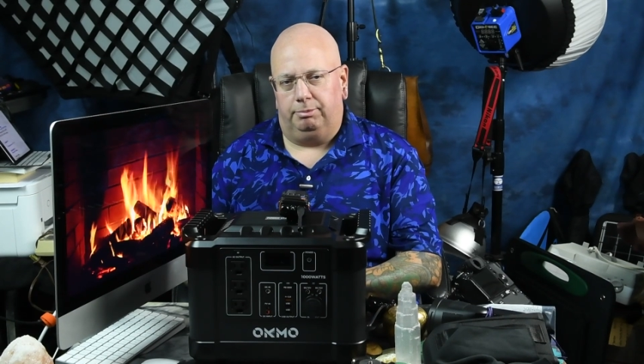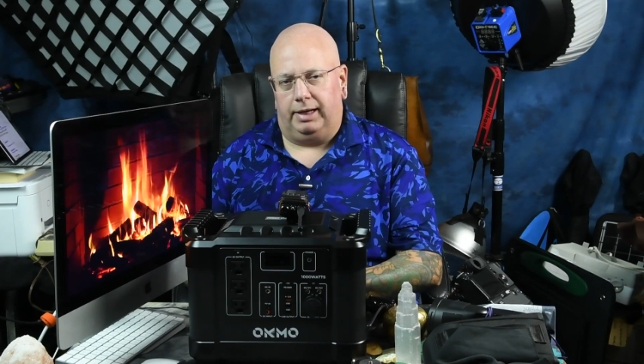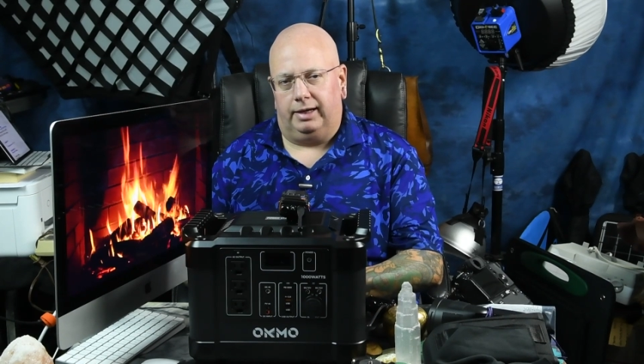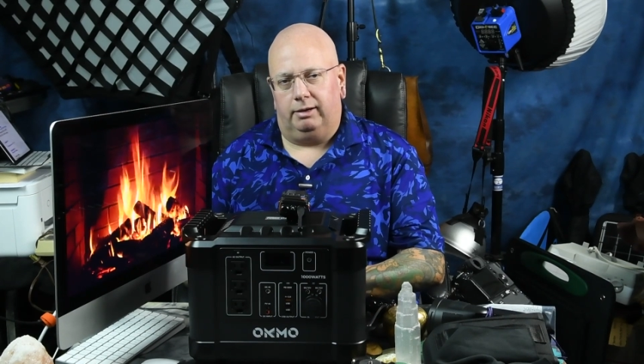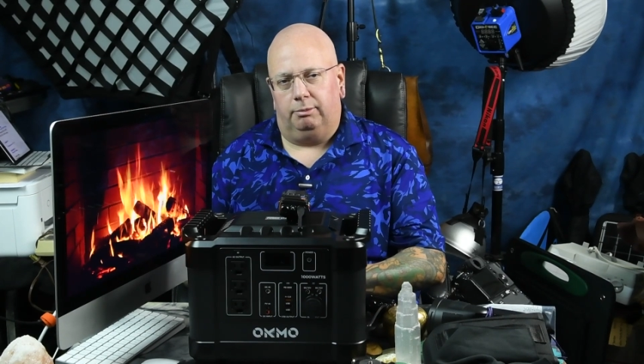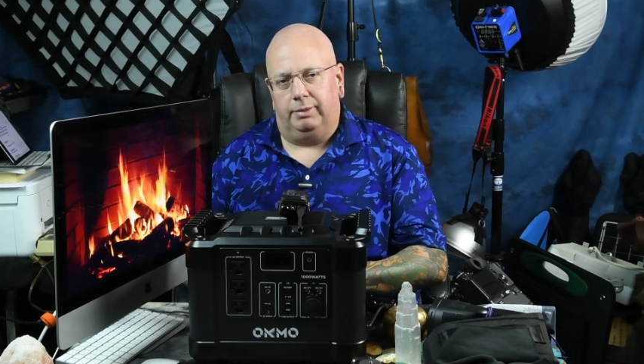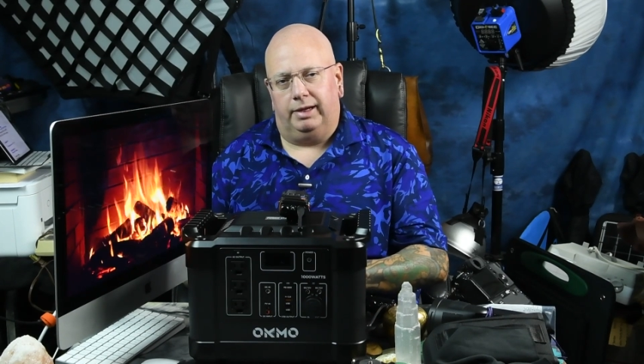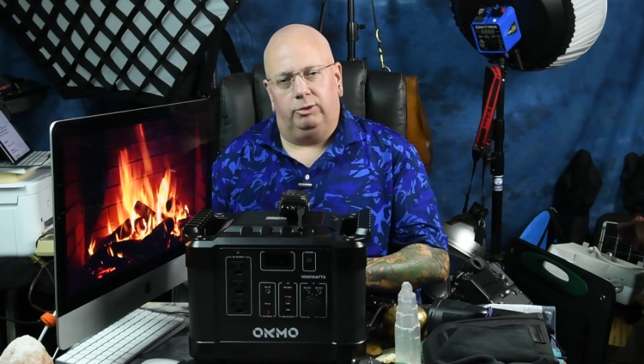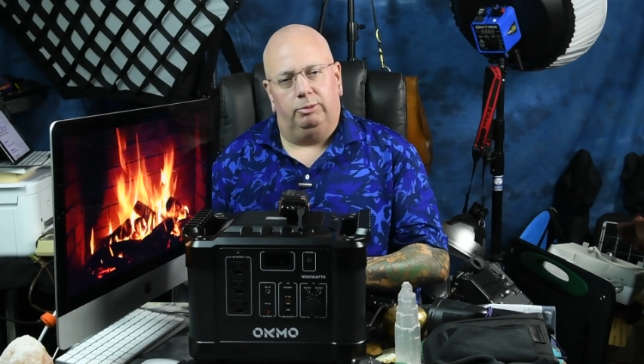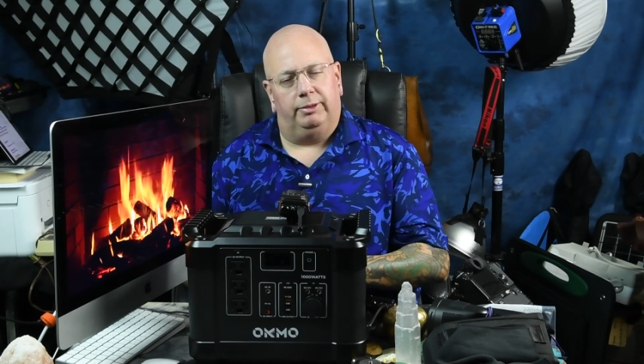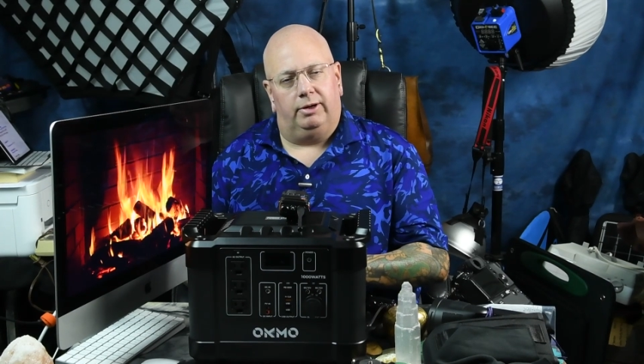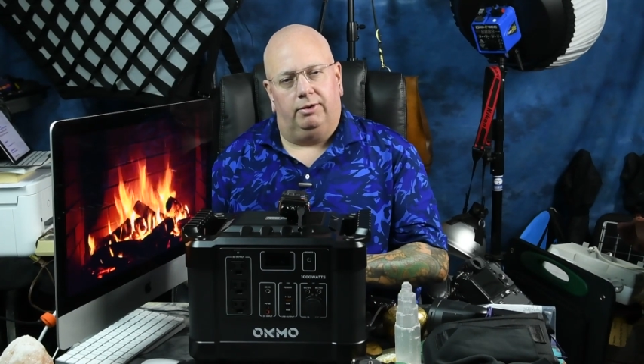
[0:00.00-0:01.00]
backup
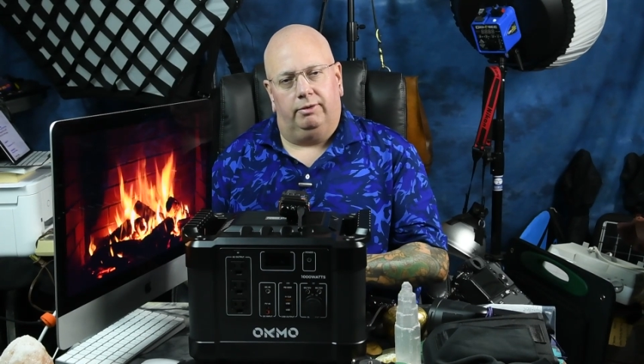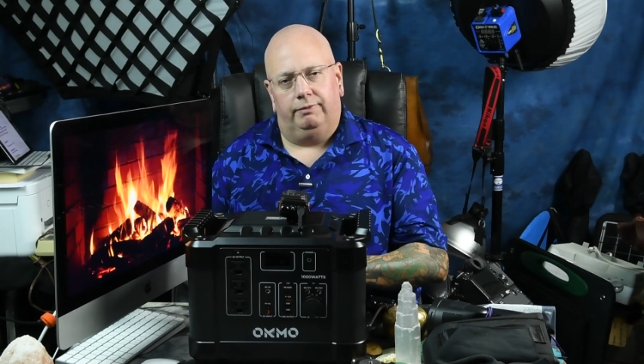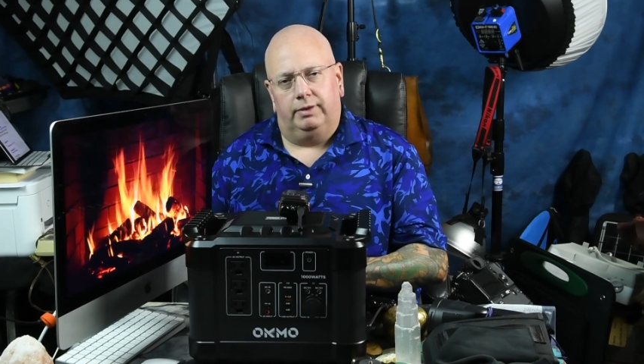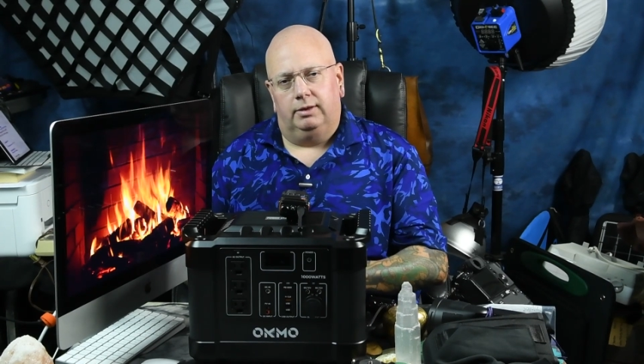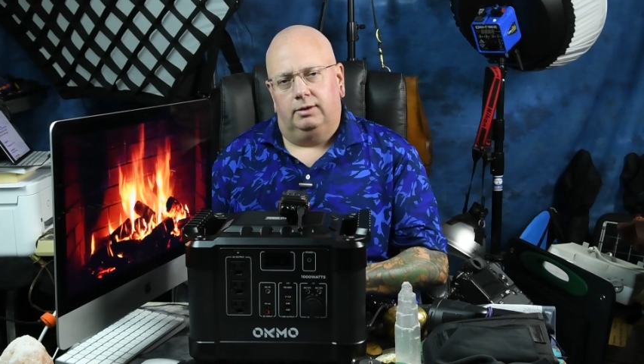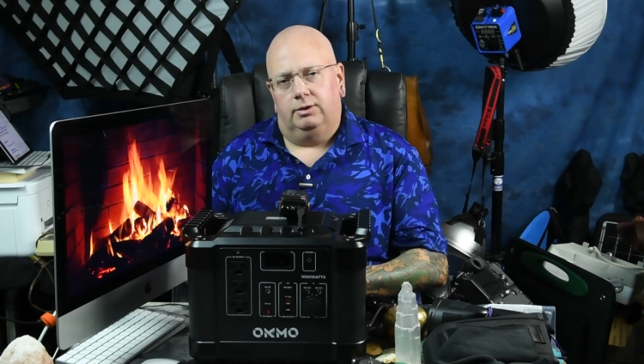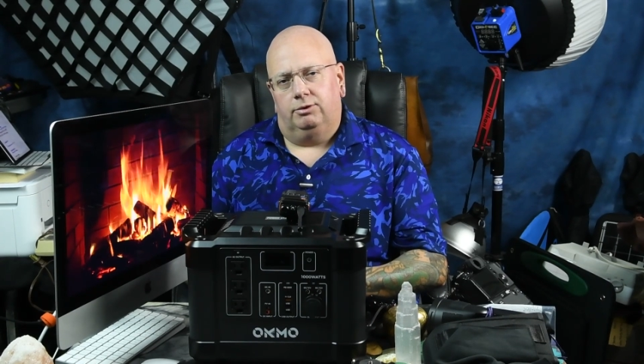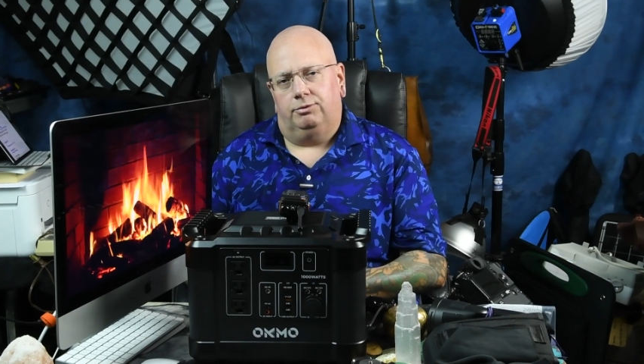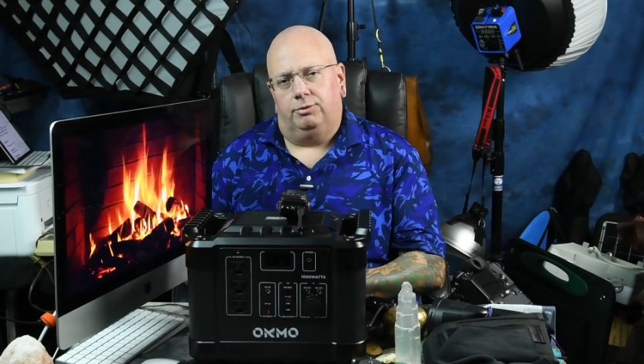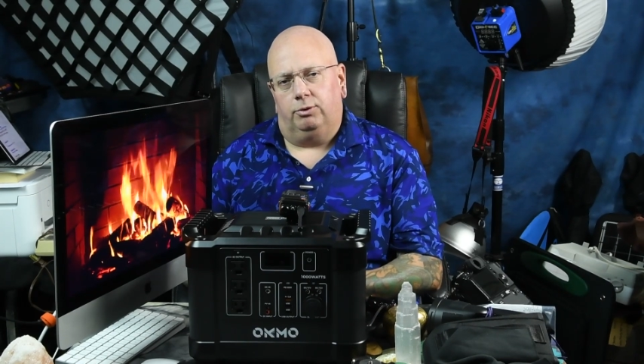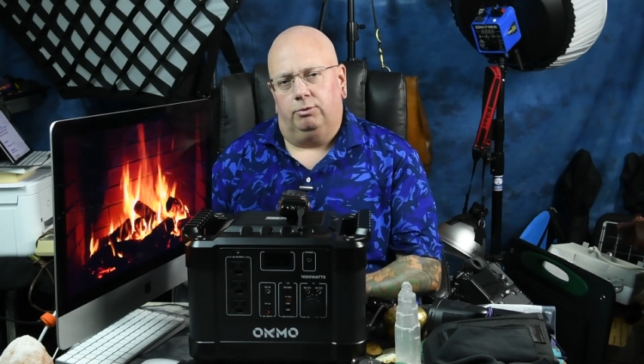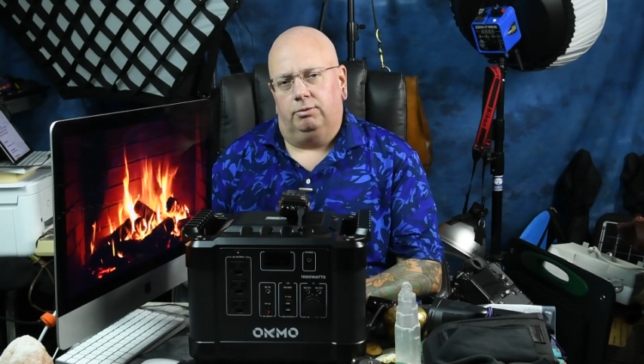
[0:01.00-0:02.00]
battery power
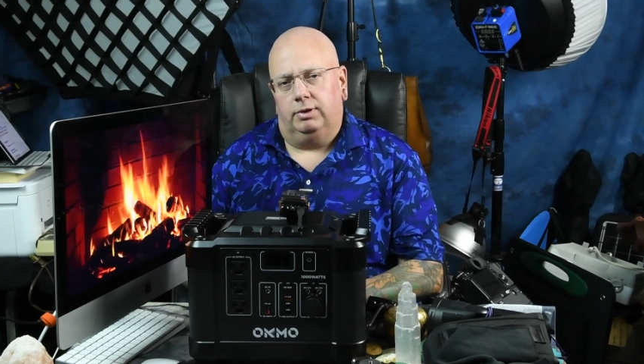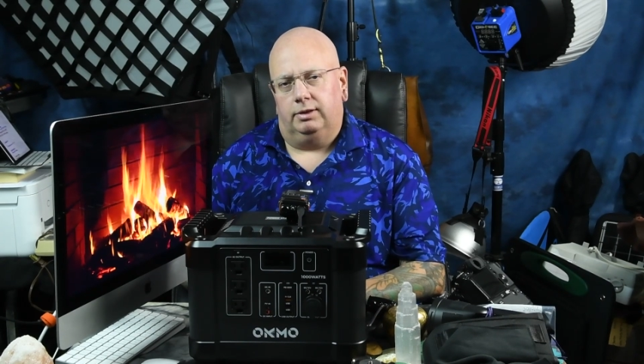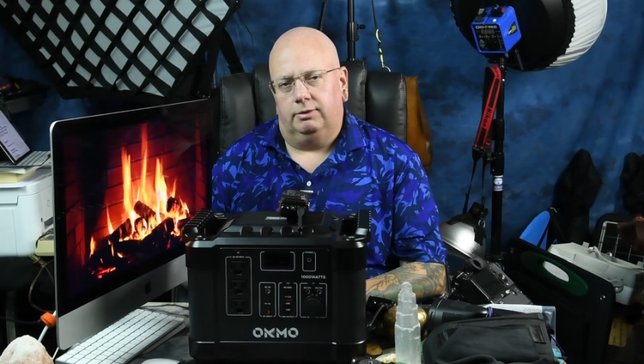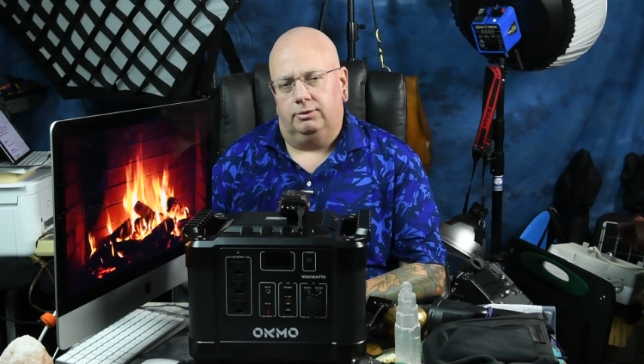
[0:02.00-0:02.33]
for uh,